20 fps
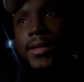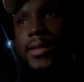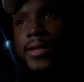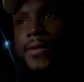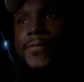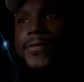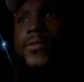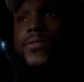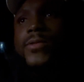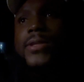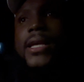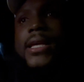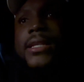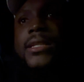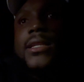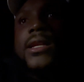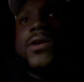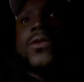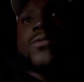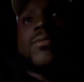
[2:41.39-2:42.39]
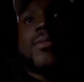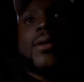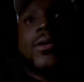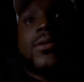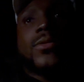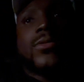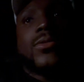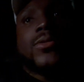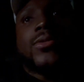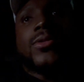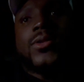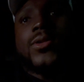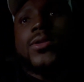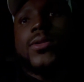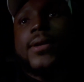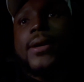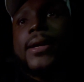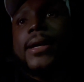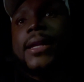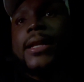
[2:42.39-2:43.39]
if you didn't know, bro,
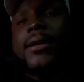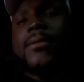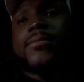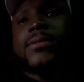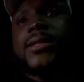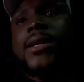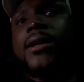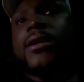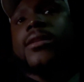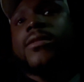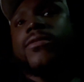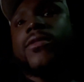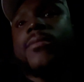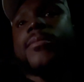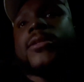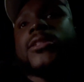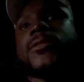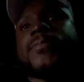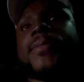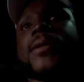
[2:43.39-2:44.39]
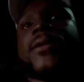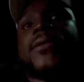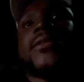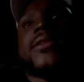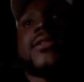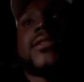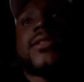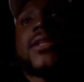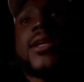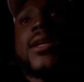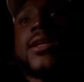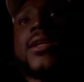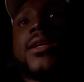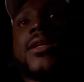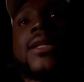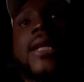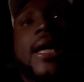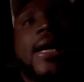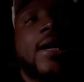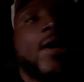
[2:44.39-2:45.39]
and I'm talking from experience,
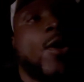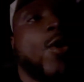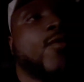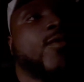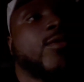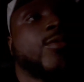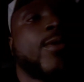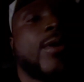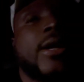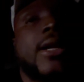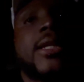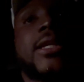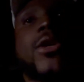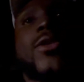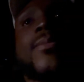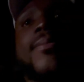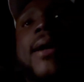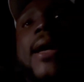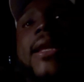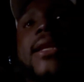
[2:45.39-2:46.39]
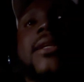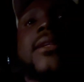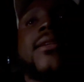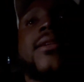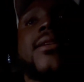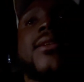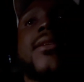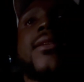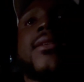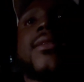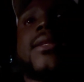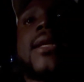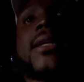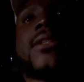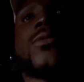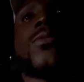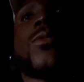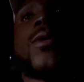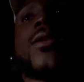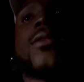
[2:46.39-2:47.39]
like overworking your body,
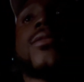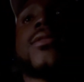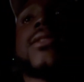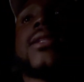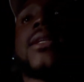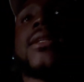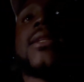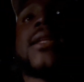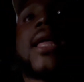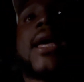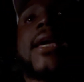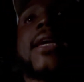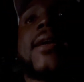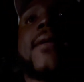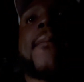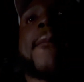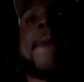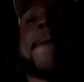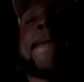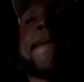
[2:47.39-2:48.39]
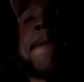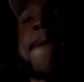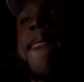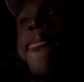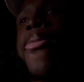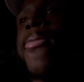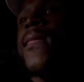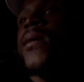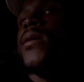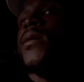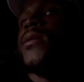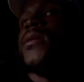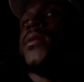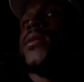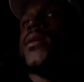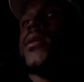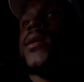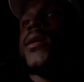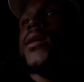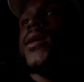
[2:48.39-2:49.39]
that's worse than like
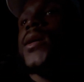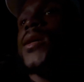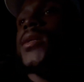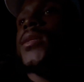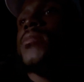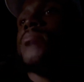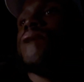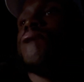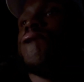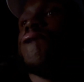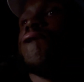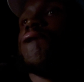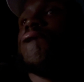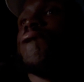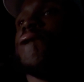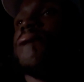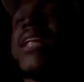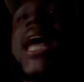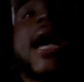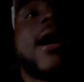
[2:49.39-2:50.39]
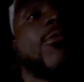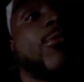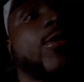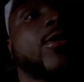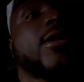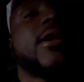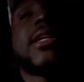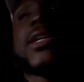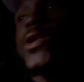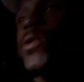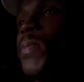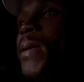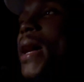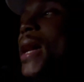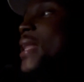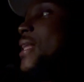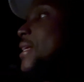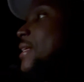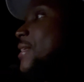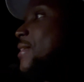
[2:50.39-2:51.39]
um, not working your
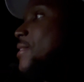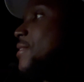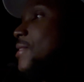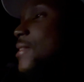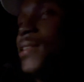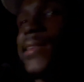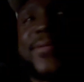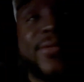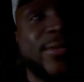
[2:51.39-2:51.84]
body, if